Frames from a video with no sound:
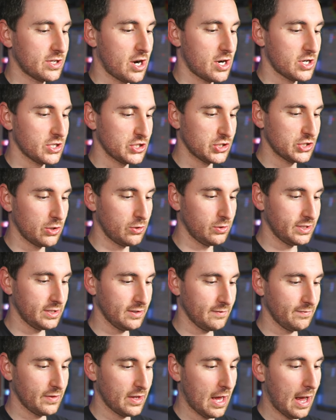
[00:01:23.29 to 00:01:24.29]
Solda,
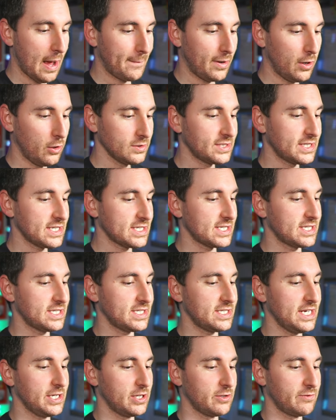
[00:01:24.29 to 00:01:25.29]
Poultice
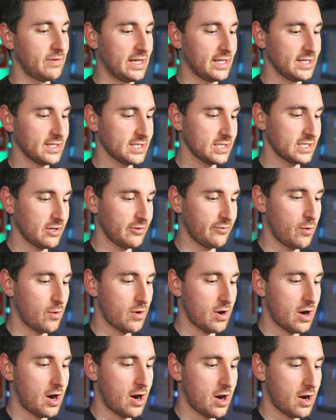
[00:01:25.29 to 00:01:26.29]
C. Novellus for
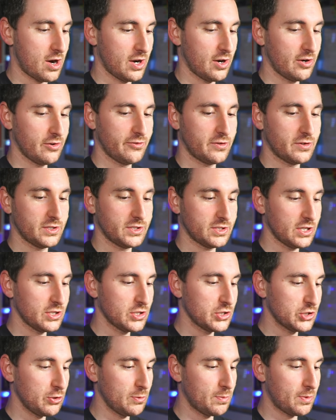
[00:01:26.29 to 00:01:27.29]
our first
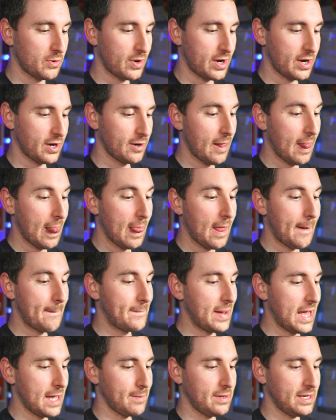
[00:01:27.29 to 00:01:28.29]
super rare, a
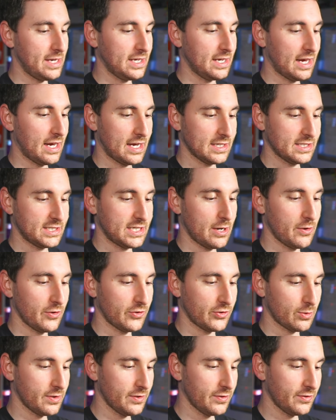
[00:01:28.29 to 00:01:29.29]
baby
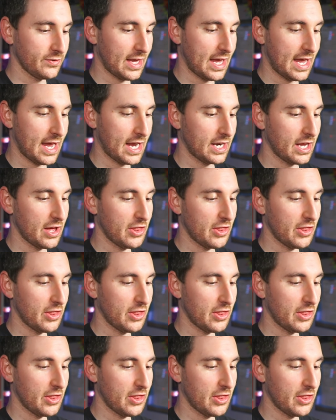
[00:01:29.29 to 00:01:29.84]
Sarasaurus, and the